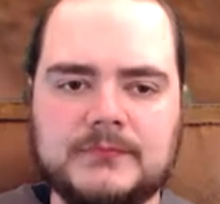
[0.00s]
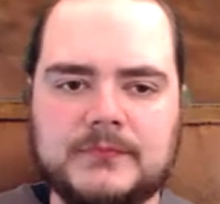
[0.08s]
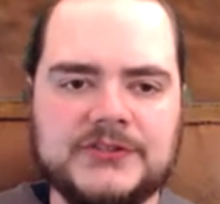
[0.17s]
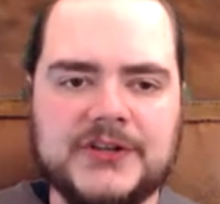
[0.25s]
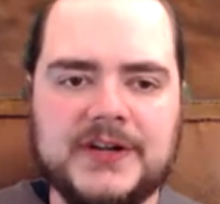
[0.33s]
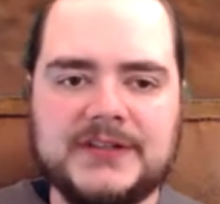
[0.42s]

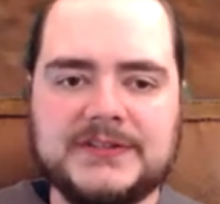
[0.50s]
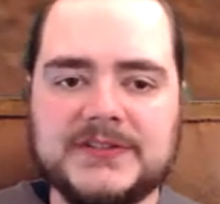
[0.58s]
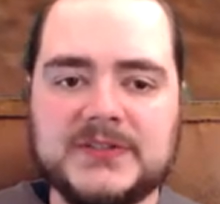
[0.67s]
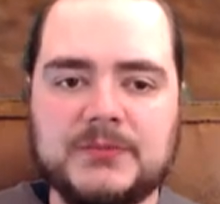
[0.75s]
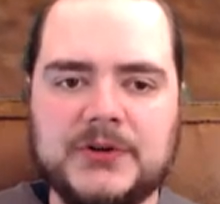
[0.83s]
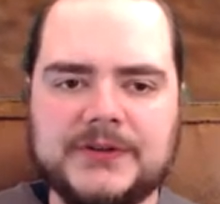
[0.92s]
Shannon
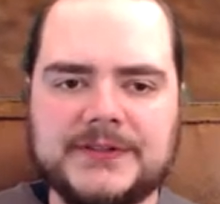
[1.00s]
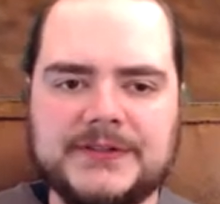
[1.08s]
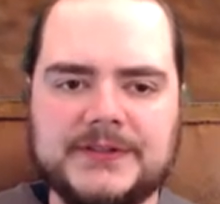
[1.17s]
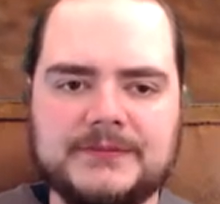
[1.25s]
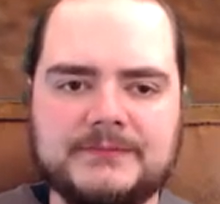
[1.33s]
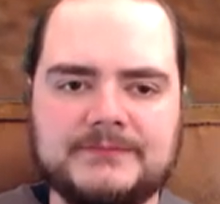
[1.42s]
smirked.
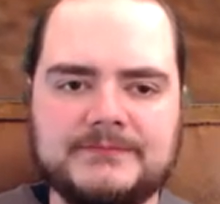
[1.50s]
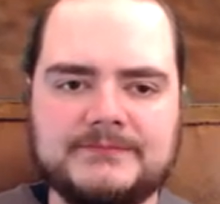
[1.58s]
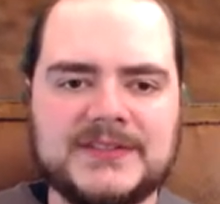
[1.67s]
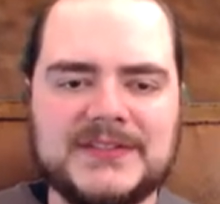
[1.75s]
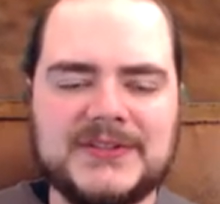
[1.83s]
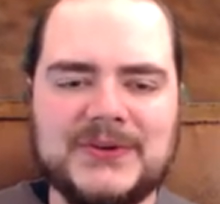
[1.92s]

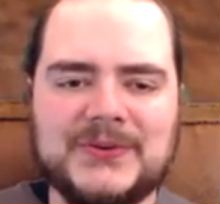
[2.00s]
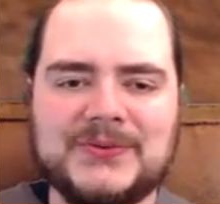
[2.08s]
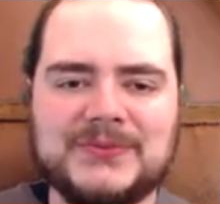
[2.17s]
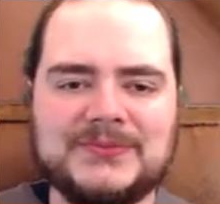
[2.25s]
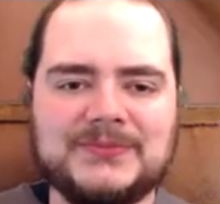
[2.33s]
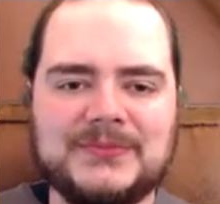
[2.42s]
So,